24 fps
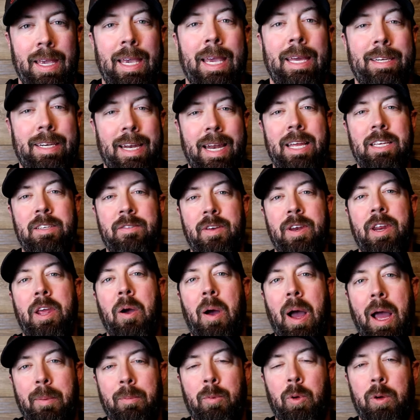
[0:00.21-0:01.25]
In today's video,
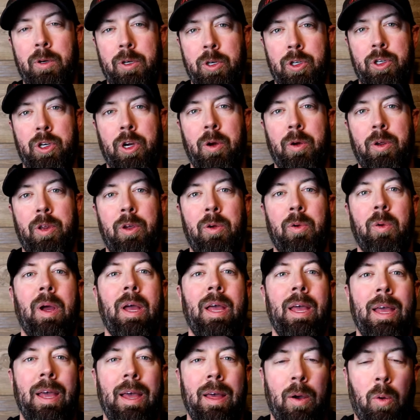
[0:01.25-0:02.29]
I'm going to show you
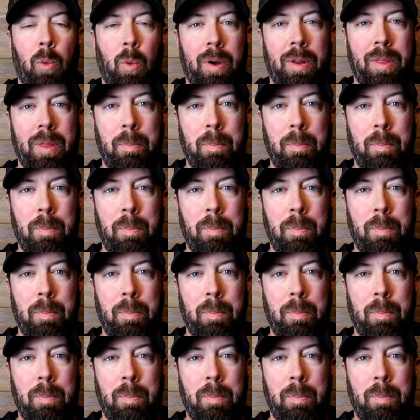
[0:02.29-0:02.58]
one